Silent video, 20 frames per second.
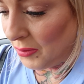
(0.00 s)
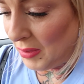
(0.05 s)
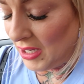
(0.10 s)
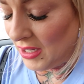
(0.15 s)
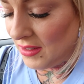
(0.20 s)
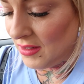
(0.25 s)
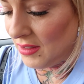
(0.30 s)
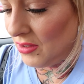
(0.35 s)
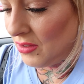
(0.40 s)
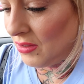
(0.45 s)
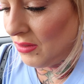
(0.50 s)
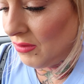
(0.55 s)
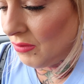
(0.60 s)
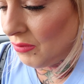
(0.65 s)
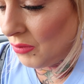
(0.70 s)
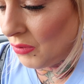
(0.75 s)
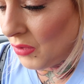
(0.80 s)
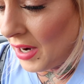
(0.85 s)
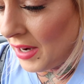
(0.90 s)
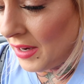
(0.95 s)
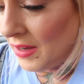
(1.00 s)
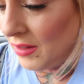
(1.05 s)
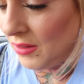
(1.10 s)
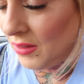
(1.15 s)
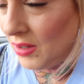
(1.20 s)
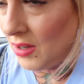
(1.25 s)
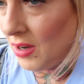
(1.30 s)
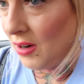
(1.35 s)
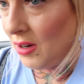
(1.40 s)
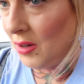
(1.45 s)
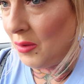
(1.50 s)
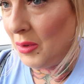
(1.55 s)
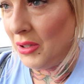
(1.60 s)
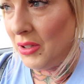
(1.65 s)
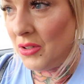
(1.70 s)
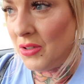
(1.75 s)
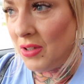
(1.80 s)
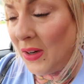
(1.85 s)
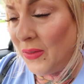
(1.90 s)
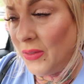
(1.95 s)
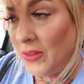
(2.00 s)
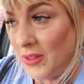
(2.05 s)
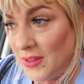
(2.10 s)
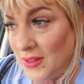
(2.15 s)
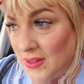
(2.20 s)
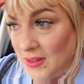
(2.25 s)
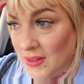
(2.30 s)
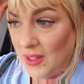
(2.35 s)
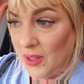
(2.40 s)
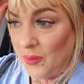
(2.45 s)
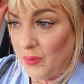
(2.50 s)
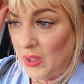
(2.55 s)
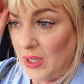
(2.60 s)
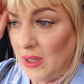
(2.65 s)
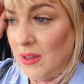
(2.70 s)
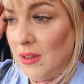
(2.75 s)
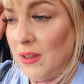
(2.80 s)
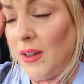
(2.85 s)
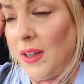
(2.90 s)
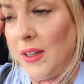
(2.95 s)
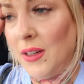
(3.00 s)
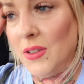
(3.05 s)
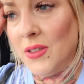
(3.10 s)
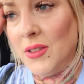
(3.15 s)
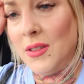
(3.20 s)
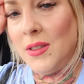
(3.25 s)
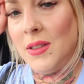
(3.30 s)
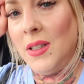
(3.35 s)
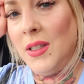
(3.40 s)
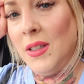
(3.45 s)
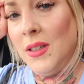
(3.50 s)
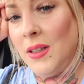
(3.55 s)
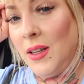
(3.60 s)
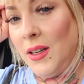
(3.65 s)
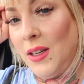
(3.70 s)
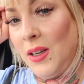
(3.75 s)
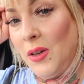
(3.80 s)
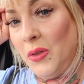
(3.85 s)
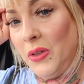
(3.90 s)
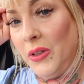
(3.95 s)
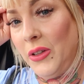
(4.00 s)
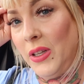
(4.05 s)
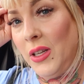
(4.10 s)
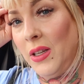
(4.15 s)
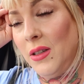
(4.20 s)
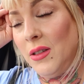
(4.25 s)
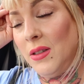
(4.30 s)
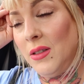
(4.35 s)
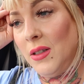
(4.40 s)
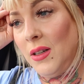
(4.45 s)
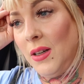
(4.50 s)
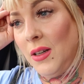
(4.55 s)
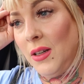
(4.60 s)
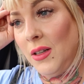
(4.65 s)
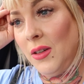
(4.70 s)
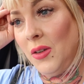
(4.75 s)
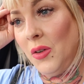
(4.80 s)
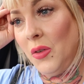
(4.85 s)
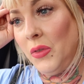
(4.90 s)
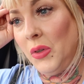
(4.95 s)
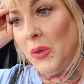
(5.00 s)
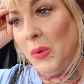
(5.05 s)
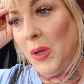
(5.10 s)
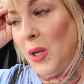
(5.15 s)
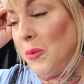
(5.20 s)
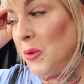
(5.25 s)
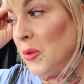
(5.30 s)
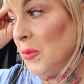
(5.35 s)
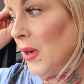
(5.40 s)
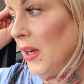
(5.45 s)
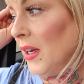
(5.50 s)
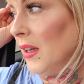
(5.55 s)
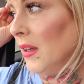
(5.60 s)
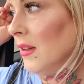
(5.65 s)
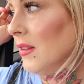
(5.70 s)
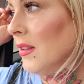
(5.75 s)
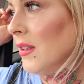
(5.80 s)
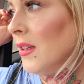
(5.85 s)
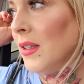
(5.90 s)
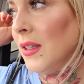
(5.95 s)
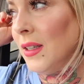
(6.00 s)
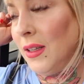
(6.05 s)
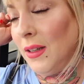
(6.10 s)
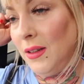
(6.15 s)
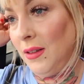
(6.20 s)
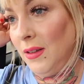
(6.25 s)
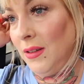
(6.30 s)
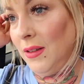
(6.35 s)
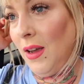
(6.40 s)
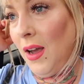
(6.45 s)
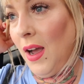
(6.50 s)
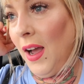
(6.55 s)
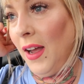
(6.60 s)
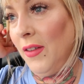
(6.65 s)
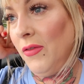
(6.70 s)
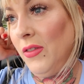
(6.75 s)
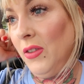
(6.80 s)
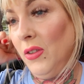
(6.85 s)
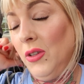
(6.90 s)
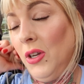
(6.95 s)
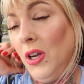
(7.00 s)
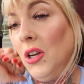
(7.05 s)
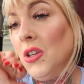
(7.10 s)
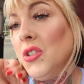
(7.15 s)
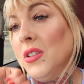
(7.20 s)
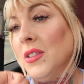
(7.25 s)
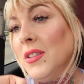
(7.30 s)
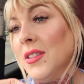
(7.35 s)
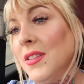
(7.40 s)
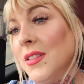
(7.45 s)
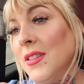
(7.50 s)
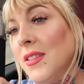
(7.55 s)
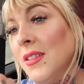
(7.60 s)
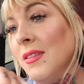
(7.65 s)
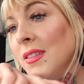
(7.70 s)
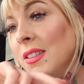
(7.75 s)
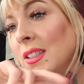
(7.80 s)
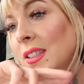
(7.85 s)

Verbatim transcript: me to ride in the car when the traffic is this heavy. I just I get really uh, overwhelmed by it and I feel nauseous.